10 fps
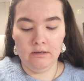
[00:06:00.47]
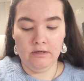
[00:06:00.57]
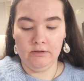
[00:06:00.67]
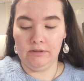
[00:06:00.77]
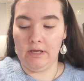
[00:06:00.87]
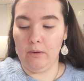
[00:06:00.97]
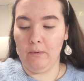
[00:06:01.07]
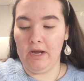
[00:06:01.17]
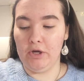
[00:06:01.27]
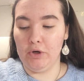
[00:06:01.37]
so that
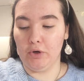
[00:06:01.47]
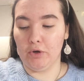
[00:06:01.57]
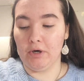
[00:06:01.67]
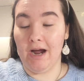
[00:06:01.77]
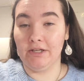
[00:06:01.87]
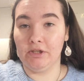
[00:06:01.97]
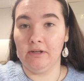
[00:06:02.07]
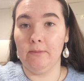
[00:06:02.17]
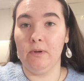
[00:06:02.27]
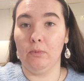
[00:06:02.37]
way your
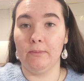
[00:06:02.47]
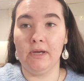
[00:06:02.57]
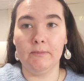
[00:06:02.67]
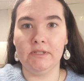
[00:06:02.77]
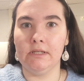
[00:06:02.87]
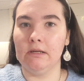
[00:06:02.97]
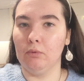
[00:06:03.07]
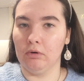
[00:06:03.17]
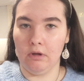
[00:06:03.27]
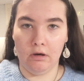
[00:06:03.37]
eyeshadow could be more pigmented and
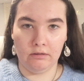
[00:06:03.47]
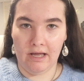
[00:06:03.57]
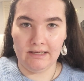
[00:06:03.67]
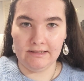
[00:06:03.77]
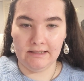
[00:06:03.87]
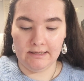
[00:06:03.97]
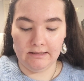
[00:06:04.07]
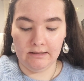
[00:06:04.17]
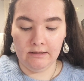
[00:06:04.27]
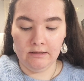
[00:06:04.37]
more long lasting.
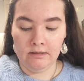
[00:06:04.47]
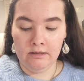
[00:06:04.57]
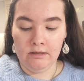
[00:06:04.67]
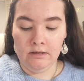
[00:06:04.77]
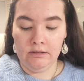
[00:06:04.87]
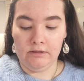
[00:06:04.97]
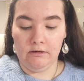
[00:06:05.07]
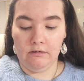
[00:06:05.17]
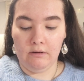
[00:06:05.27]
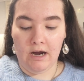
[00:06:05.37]

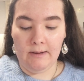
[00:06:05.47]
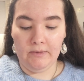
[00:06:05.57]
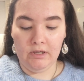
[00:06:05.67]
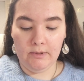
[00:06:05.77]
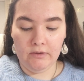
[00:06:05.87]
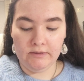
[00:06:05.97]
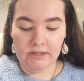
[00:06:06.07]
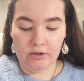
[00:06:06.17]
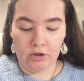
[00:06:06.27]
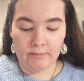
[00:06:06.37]
So I'm going to be
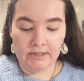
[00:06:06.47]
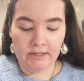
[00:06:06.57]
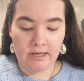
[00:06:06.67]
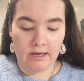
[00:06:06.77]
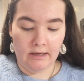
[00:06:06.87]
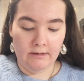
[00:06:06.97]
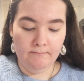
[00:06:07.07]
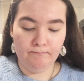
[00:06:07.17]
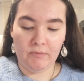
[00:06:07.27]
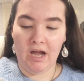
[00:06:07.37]
using the Urban Decay
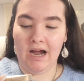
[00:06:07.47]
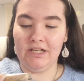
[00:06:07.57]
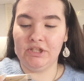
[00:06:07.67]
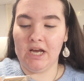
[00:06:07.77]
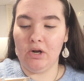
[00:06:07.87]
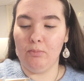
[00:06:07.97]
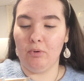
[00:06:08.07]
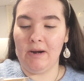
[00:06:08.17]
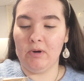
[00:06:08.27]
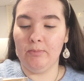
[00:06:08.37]
eyeshadow
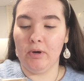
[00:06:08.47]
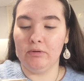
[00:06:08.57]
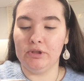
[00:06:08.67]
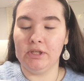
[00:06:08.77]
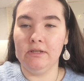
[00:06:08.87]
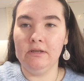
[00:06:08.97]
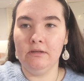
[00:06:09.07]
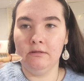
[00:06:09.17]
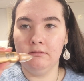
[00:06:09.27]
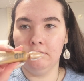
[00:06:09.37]
primer potion.
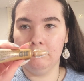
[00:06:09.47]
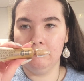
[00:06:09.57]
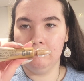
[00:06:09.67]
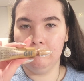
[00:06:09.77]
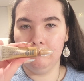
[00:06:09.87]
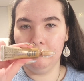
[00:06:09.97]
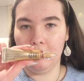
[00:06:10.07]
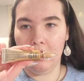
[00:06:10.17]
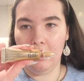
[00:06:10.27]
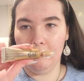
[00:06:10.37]

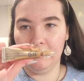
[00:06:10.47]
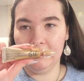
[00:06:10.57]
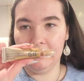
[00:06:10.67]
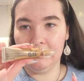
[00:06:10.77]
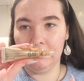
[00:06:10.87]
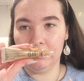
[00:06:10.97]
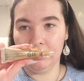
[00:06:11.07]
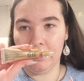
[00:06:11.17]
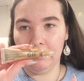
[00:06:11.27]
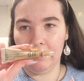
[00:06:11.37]
This is in the
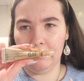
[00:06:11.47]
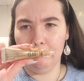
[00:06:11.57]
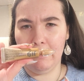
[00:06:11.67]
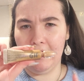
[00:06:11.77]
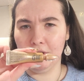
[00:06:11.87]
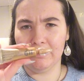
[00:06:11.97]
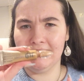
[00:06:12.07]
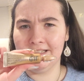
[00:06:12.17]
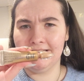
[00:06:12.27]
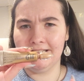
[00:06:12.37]
shade like Minor
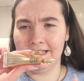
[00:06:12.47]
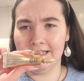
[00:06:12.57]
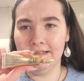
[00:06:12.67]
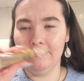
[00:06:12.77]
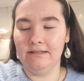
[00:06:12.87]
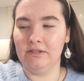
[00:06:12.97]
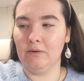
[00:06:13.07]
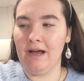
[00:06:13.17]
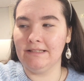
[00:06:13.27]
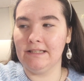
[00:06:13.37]
Sin, so
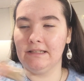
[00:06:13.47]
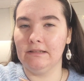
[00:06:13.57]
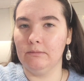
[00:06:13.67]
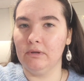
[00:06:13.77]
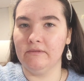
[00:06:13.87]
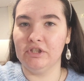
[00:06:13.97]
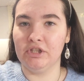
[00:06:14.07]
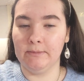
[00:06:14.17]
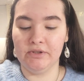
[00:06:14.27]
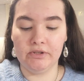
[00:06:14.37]
it has like a little bit of a
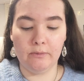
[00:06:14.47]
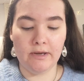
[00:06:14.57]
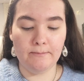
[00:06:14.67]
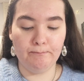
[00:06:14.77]
shimmer to it.